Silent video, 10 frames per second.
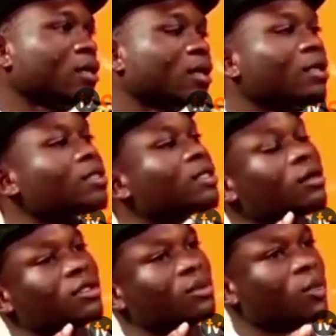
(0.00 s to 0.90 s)
it
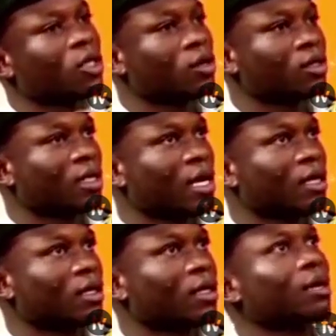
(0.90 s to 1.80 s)
sells because I
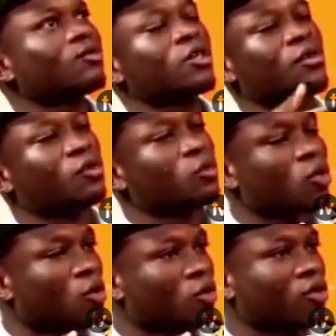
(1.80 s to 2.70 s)
have traveled
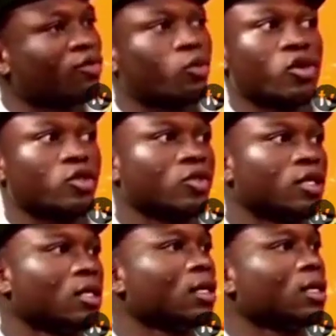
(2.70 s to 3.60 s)
because of poetry,
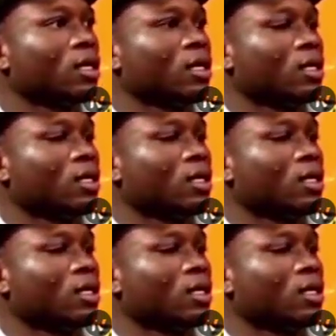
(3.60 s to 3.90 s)
mm.